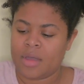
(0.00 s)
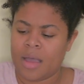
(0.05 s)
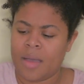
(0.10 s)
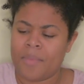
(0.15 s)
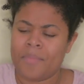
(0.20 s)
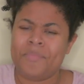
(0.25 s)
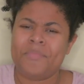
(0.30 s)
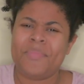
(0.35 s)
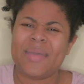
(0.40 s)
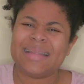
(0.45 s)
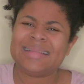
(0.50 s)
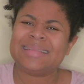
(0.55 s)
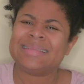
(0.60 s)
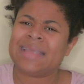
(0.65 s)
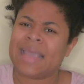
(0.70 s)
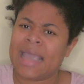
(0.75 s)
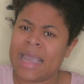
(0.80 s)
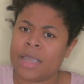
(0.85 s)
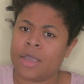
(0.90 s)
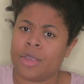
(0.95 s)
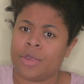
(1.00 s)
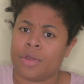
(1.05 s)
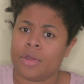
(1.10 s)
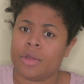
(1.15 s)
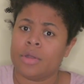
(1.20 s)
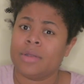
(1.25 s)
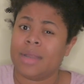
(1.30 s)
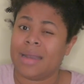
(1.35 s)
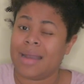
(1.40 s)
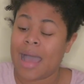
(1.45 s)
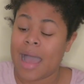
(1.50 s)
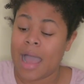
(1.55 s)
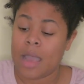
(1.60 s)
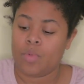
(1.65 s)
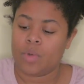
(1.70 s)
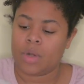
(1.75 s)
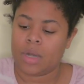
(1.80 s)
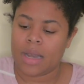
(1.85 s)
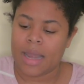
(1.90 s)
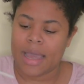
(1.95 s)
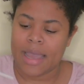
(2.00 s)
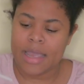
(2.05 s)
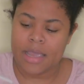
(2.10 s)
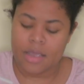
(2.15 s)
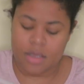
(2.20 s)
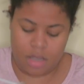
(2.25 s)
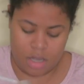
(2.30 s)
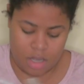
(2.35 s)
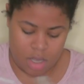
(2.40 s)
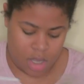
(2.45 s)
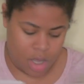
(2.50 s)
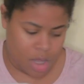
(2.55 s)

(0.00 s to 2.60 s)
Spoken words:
a bit thicker than I would like.